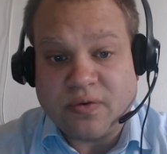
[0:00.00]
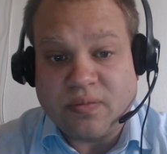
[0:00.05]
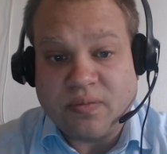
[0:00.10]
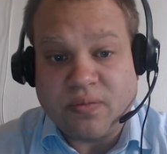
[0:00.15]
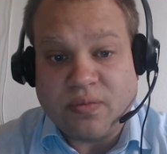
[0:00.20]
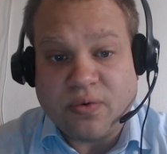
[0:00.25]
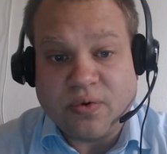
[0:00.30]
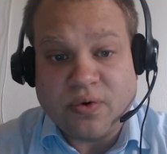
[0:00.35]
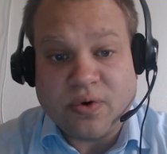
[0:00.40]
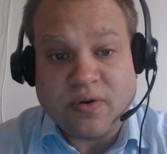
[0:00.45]

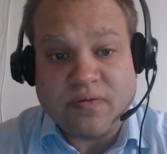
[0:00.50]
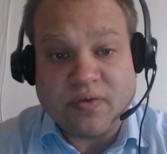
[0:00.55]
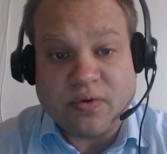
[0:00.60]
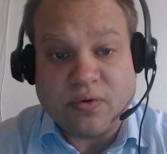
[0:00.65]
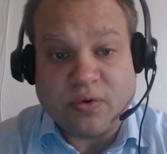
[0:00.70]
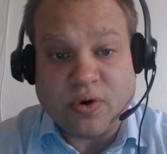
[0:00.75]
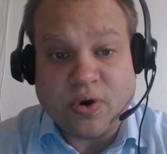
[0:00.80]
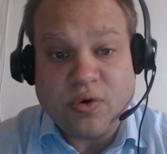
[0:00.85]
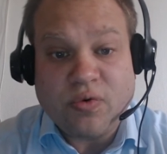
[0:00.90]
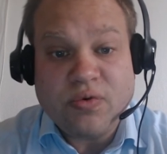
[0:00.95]
more of
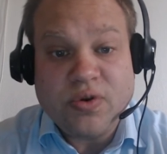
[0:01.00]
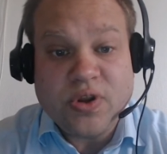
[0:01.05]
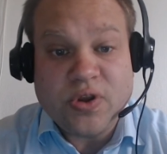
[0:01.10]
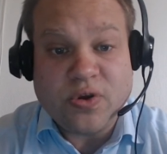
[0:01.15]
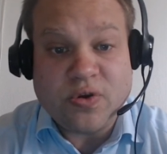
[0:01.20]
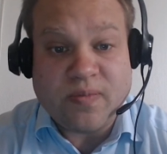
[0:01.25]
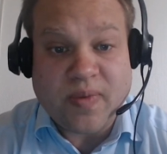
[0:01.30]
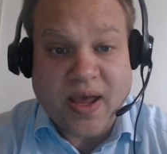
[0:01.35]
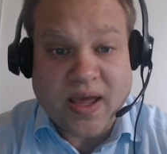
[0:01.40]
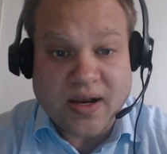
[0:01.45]
her own
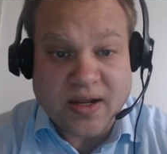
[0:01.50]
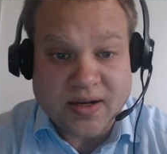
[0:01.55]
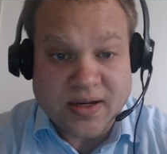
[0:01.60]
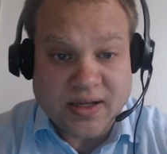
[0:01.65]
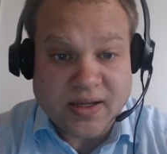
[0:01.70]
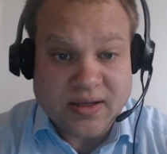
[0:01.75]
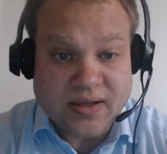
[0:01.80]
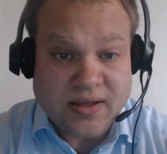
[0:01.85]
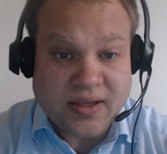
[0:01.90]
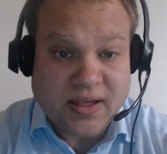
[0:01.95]

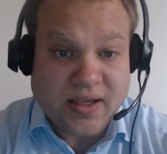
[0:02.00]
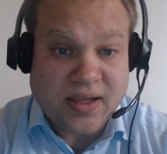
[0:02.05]
humanity